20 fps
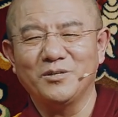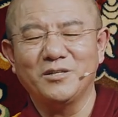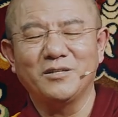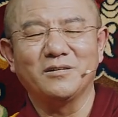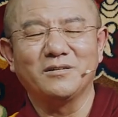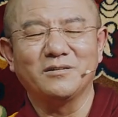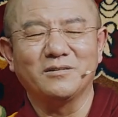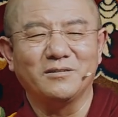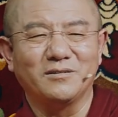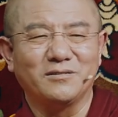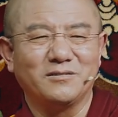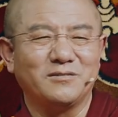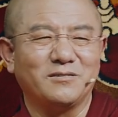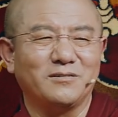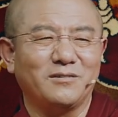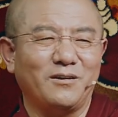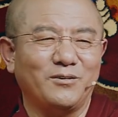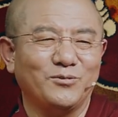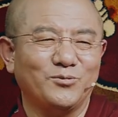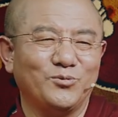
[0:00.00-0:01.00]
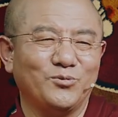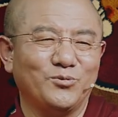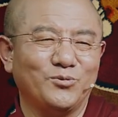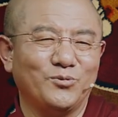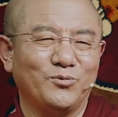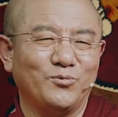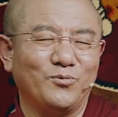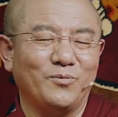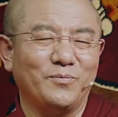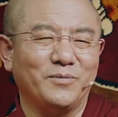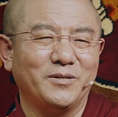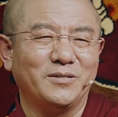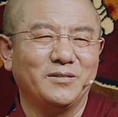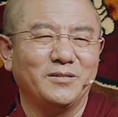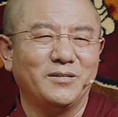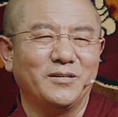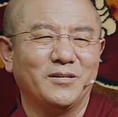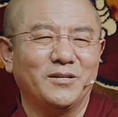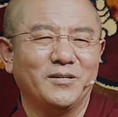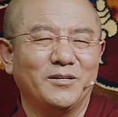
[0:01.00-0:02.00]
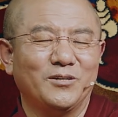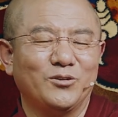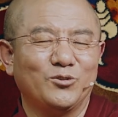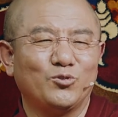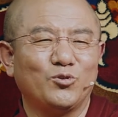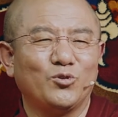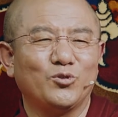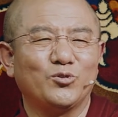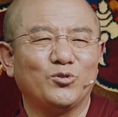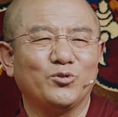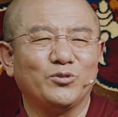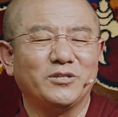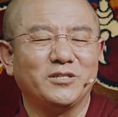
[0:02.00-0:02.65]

great joy to listen to the Dharma.